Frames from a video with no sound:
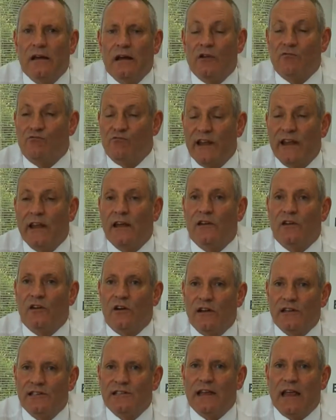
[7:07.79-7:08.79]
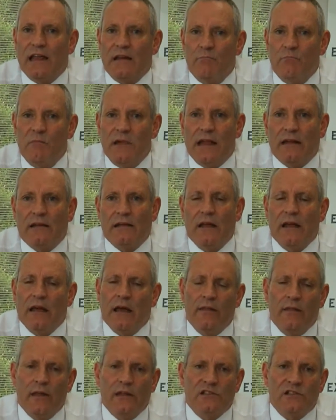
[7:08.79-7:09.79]
recognised and met.
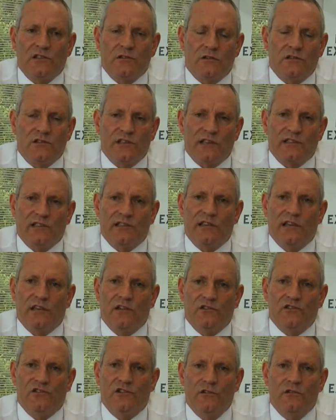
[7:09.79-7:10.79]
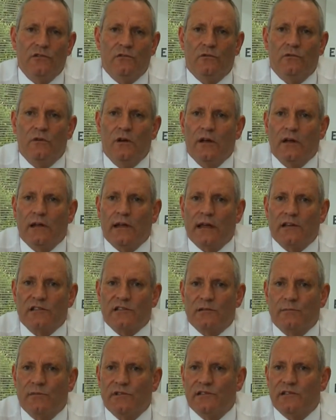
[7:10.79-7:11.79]
And that's not just the internal
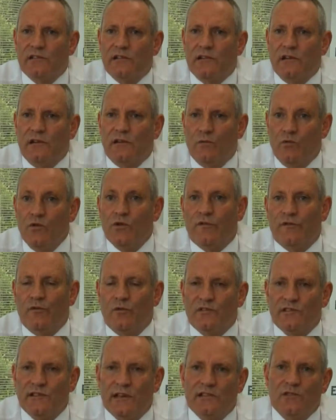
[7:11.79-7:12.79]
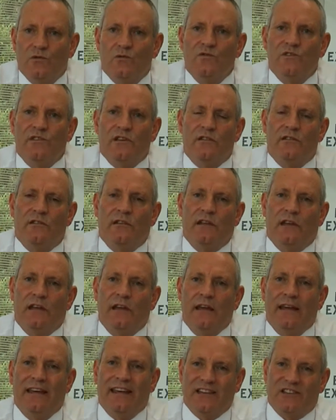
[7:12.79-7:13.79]
customers, the workforce, that's also
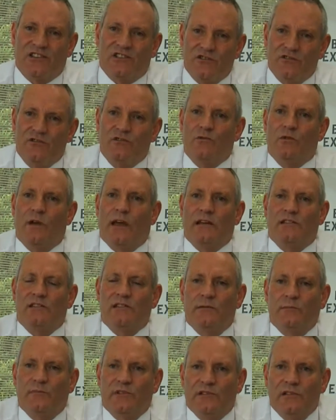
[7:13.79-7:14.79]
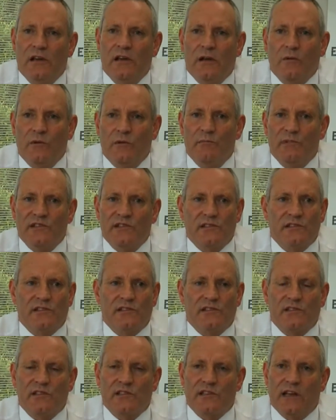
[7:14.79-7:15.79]
the external customers. When
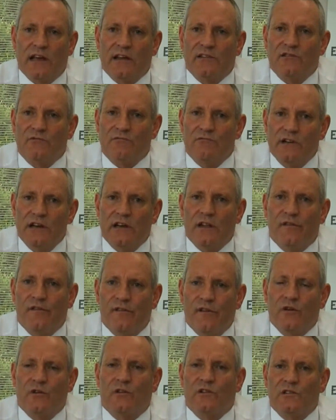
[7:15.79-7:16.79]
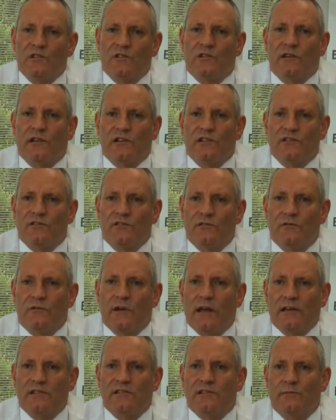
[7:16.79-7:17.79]
businesses start to really focus on external
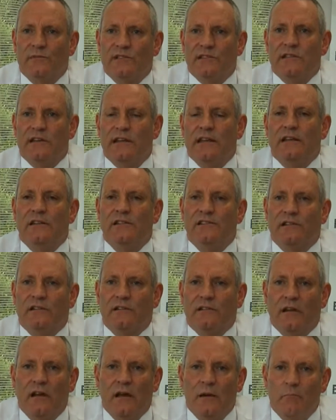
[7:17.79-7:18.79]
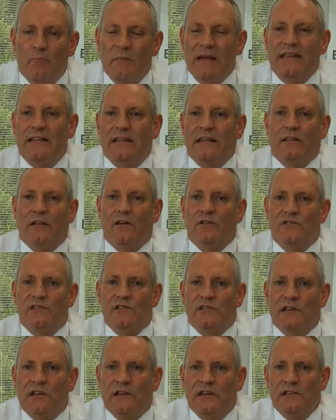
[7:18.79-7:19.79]
customers' needs and meeting
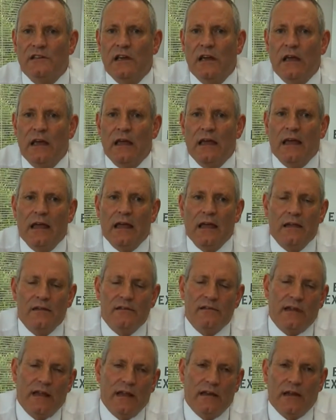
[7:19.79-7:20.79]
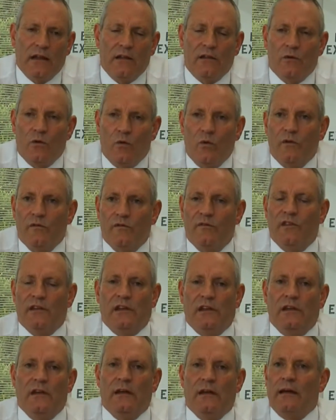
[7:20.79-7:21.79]
those needs and getting all of
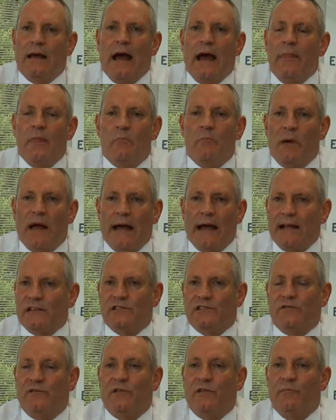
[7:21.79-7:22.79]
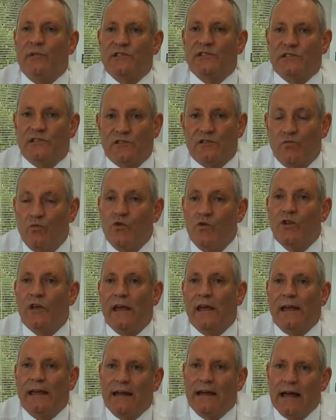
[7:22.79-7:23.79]
the other parts of the business
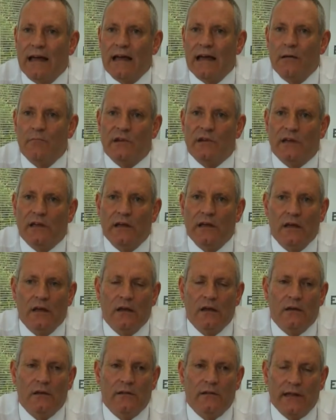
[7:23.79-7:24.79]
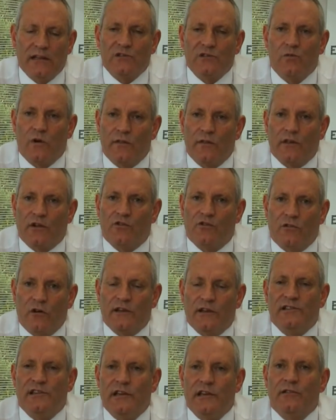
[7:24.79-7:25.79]
working in harmony, that's what the
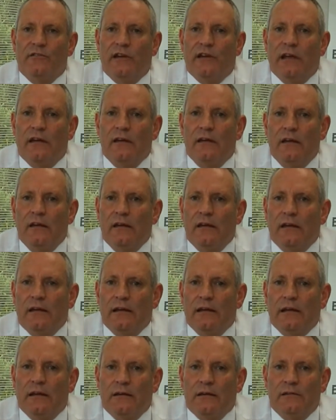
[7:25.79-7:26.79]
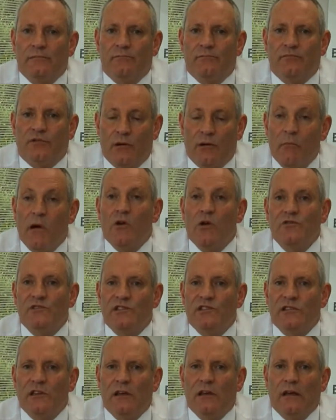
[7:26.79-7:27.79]
criteria
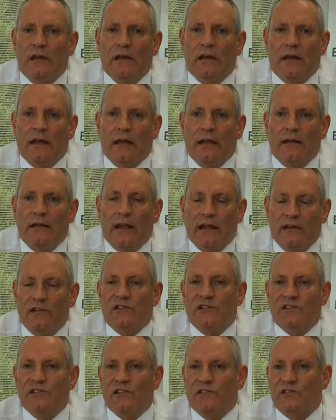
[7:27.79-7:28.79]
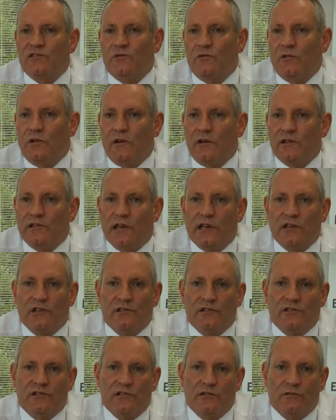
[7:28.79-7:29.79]
promotes and assists
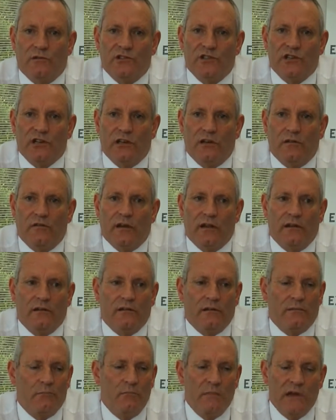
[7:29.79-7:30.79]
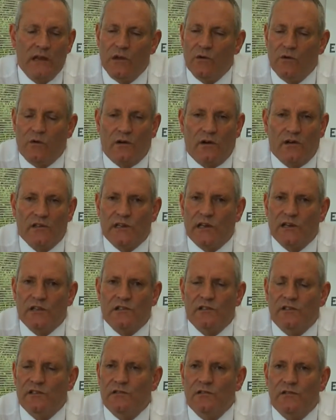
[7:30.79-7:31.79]
organisations to achieve. And many
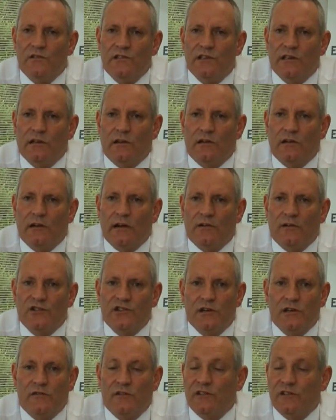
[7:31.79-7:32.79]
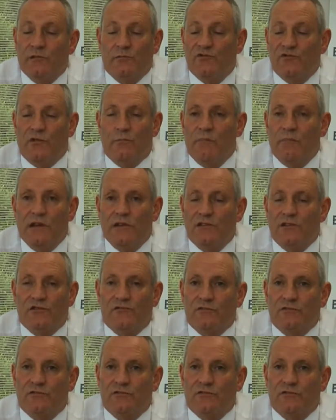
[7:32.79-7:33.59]
organisations in New Zealand are achieving some tremendous